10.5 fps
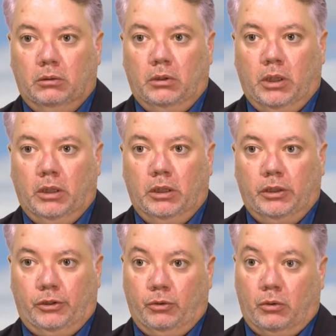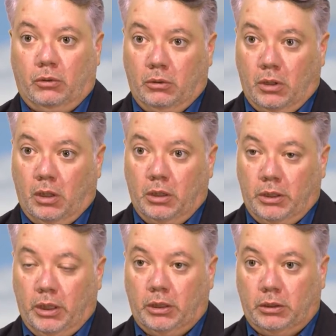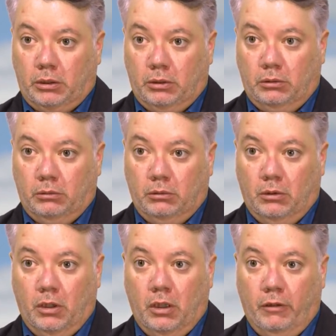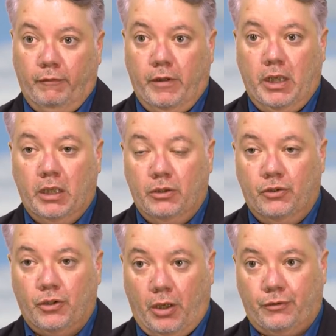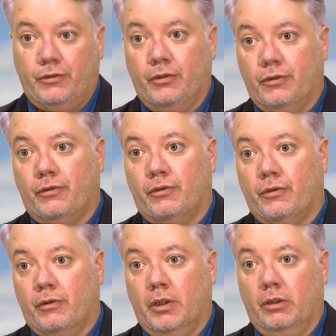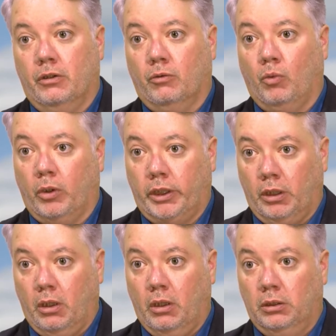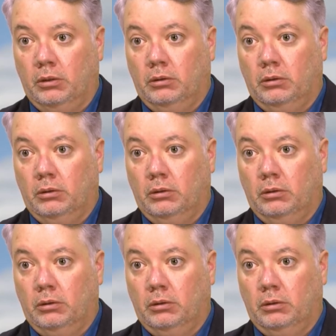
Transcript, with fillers: and historical context of the injustice that you're working on,